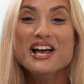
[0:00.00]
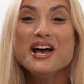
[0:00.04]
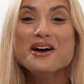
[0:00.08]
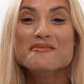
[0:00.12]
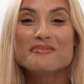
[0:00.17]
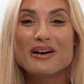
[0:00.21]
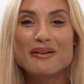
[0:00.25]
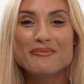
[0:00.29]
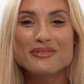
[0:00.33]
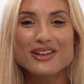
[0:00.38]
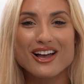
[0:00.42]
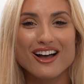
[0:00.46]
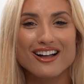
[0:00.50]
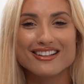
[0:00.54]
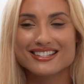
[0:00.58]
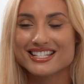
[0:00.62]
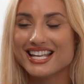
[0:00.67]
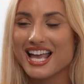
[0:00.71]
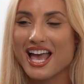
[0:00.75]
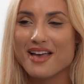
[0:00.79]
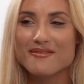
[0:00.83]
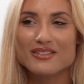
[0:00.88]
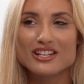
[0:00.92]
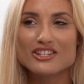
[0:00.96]
But Beyonce,
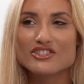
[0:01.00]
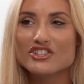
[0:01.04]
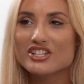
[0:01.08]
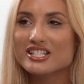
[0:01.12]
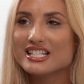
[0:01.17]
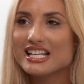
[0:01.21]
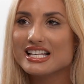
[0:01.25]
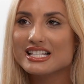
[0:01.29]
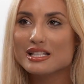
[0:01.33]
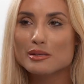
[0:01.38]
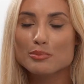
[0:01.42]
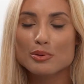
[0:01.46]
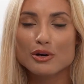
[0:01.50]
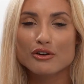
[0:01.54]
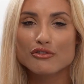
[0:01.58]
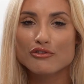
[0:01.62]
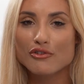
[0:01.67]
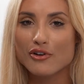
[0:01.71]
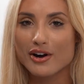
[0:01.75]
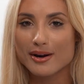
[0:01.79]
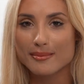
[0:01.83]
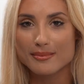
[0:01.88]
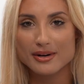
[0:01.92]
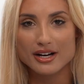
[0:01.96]
I mean, just as a
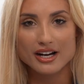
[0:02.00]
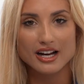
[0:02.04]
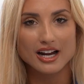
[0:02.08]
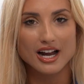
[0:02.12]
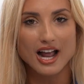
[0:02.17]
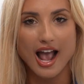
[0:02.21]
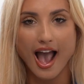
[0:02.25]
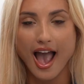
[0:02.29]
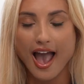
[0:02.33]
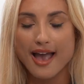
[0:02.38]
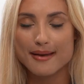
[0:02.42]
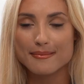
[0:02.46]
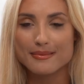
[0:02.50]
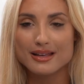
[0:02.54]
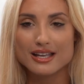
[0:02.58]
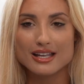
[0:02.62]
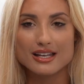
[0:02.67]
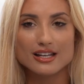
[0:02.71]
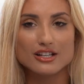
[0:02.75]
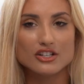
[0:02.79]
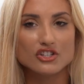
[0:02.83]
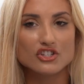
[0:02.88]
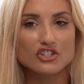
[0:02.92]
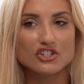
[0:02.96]
performer, I
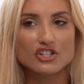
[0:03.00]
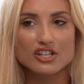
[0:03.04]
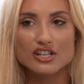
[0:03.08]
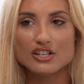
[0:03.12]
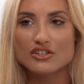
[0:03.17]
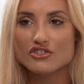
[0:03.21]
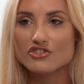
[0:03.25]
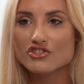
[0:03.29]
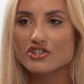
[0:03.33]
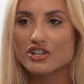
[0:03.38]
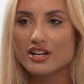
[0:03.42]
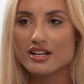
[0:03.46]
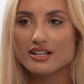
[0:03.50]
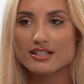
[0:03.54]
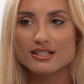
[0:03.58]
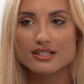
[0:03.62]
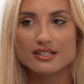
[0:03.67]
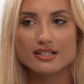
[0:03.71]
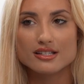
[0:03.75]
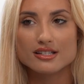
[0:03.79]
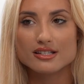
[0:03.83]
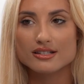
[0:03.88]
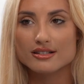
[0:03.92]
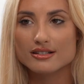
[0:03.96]
mean, she's
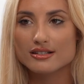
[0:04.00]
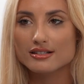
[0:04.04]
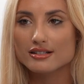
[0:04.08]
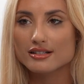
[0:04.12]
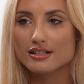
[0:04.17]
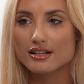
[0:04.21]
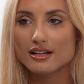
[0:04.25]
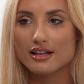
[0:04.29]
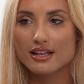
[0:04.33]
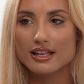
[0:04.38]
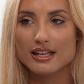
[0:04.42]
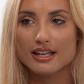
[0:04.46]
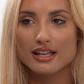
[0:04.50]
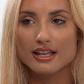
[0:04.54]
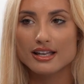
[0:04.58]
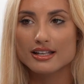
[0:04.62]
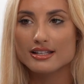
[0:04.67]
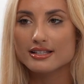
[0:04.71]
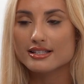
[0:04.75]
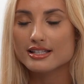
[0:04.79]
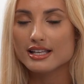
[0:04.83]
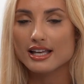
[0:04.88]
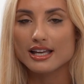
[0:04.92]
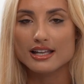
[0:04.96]
just
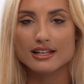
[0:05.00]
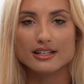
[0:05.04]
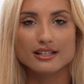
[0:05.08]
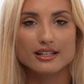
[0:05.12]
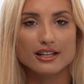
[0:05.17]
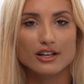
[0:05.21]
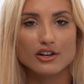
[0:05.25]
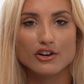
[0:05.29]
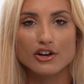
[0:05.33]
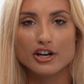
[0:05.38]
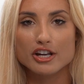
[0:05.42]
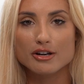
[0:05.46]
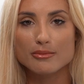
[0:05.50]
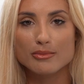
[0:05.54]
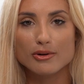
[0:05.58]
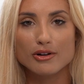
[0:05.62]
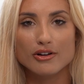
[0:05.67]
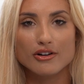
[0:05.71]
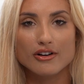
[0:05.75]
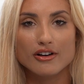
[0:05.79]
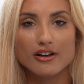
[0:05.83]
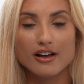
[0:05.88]
insane, incredible.